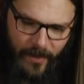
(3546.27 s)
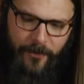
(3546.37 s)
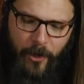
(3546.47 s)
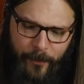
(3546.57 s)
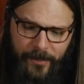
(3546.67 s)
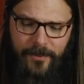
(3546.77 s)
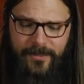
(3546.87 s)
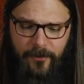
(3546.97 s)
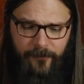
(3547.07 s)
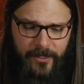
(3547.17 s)
Their appearance
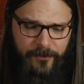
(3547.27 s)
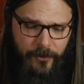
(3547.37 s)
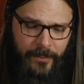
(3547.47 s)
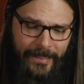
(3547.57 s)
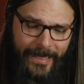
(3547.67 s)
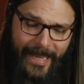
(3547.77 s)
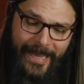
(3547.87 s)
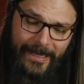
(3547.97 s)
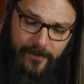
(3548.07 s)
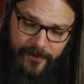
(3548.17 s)
at the festival
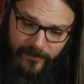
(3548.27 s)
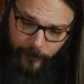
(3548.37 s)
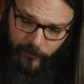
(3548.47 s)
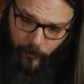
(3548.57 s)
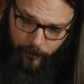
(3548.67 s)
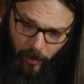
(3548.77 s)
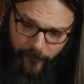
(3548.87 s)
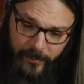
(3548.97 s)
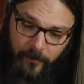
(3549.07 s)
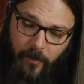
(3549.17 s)
and in the subsequent
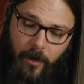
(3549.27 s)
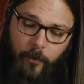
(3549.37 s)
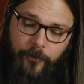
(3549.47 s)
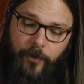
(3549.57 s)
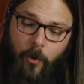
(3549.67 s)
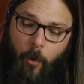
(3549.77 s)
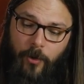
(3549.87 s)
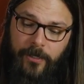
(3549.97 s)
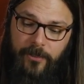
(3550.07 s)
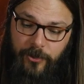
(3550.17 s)
movie, along with
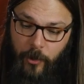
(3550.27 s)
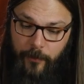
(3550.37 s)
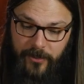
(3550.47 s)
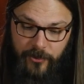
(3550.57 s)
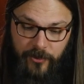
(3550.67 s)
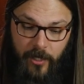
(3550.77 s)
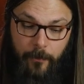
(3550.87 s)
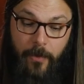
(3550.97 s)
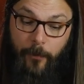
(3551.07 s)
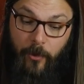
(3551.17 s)
recording the Joni Mitchell song
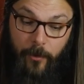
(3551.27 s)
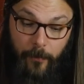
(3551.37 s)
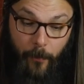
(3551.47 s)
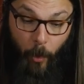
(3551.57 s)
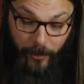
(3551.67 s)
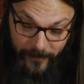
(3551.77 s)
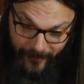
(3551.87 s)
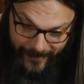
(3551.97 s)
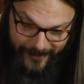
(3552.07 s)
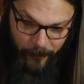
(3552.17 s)

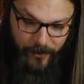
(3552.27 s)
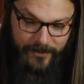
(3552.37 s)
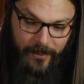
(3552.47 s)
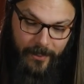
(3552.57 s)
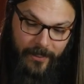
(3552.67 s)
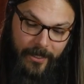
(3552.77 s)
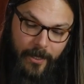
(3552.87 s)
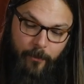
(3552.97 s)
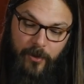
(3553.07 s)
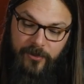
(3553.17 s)
memorializing Woodstock,
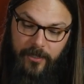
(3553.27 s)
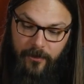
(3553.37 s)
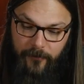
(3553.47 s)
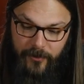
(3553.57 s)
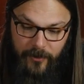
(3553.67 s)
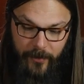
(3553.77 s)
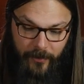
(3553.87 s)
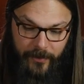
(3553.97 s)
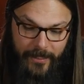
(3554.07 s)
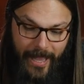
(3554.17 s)
boosted their
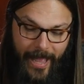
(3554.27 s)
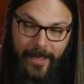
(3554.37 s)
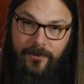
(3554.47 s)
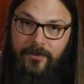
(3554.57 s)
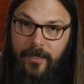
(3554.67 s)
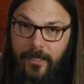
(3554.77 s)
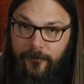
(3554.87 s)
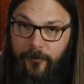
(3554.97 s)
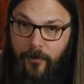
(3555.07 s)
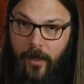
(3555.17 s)
visibility as a
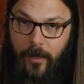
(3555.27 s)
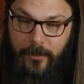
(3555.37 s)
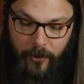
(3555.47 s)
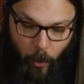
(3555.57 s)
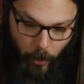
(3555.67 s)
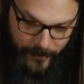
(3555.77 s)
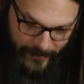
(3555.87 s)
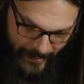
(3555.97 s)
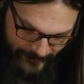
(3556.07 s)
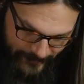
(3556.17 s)
full-on
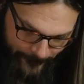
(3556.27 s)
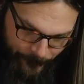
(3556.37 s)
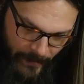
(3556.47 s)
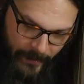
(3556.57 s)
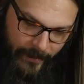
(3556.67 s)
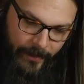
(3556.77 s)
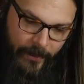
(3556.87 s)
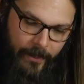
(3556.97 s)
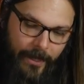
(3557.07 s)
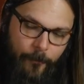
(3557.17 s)
quartet.
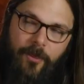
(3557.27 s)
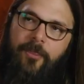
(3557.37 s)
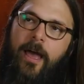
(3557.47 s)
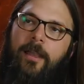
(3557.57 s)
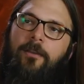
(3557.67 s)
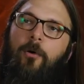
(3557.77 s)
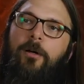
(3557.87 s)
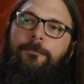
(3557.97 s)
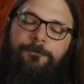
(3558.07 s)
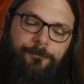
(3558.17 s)
And with that, Noah?